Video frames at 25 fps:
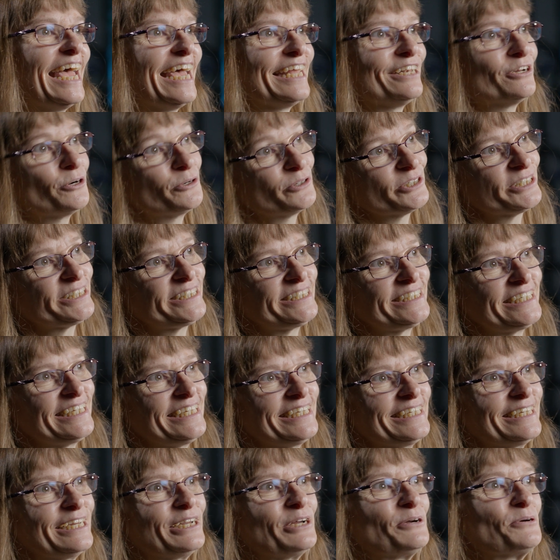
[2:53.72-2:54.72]
And
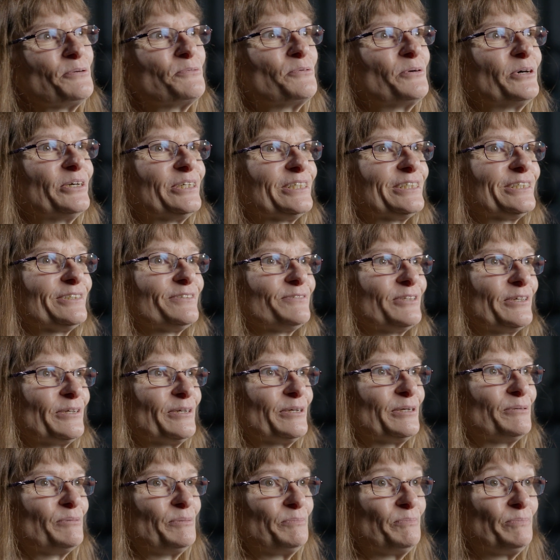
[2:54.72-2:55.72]
Austin was
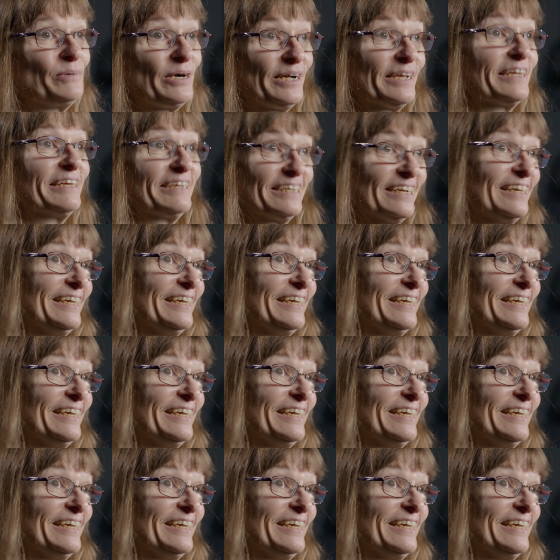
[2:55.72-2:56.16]
by